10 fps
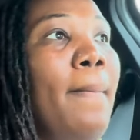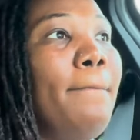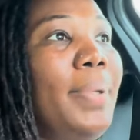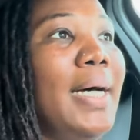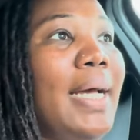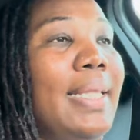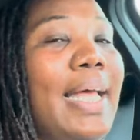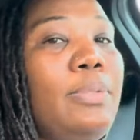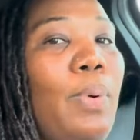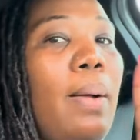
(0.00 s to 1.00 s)
But
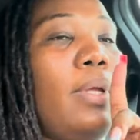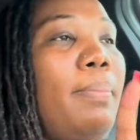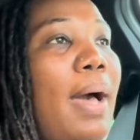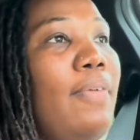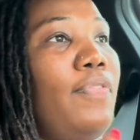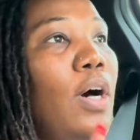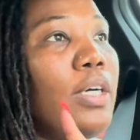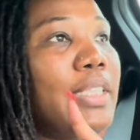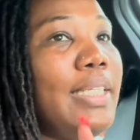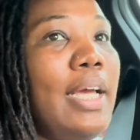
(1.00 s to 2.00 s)
that's probably my fault
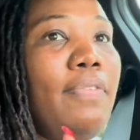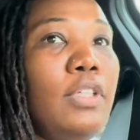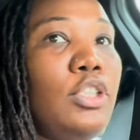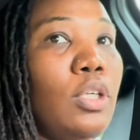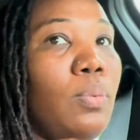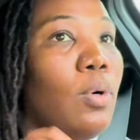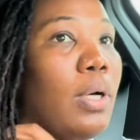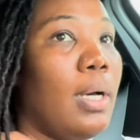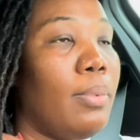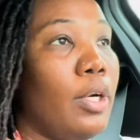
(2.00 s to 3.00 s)
because I definitely should have
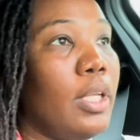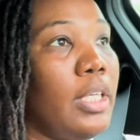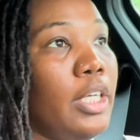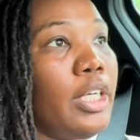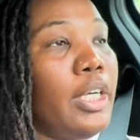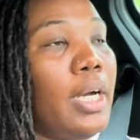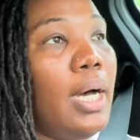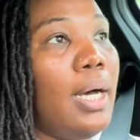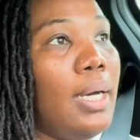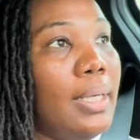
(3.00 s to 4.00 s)
woke up earlier
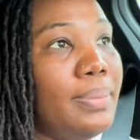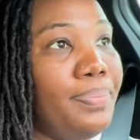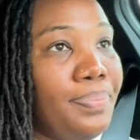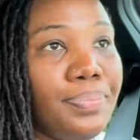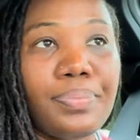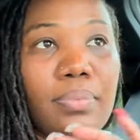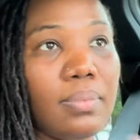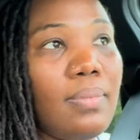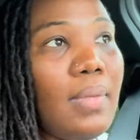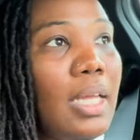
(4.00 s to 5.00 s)

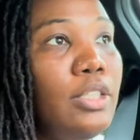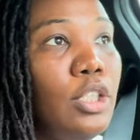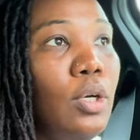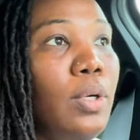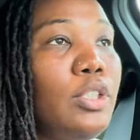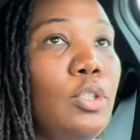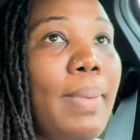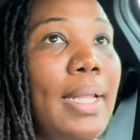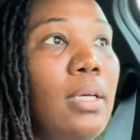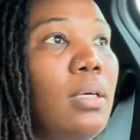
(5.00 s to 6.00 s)
um, to go and do
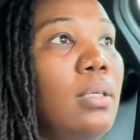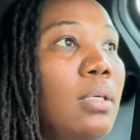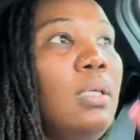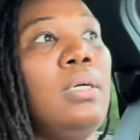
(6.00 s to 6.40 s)
my little